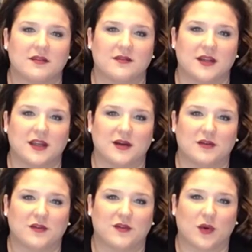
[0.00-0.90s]

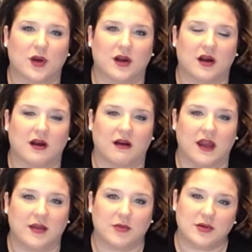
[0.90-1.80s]
video for our
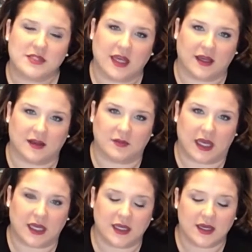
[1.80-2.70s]
April Take and
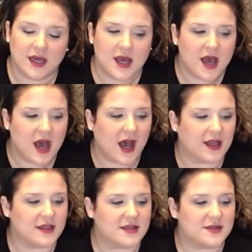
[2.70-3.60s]
Make.
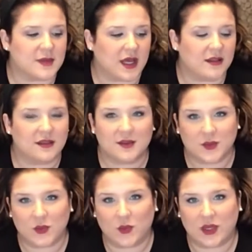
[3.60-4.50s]
This month
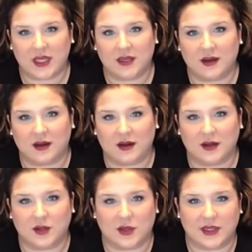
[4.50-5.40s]
we
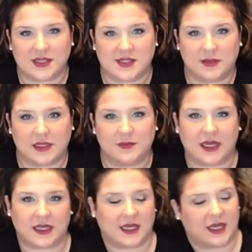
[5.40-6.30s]
are going to be
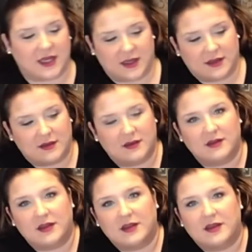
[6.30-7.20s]
making
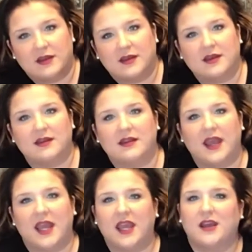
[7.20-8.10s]
an
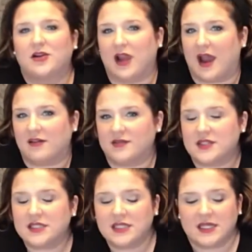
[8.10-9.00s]
egg craft.
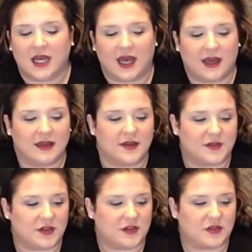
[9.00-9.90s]
If
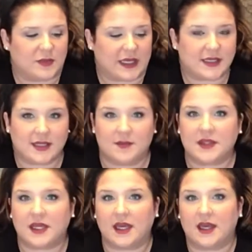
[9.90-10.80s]
you've picked up
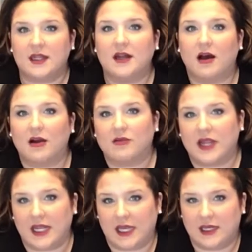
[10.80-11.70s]
the kit
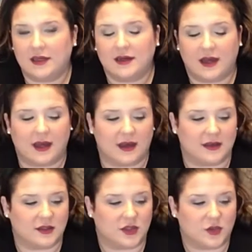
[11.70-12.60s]
already,
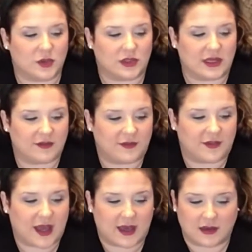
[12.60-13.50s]
you will have
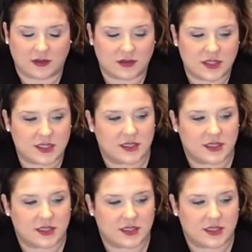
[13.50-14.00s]
found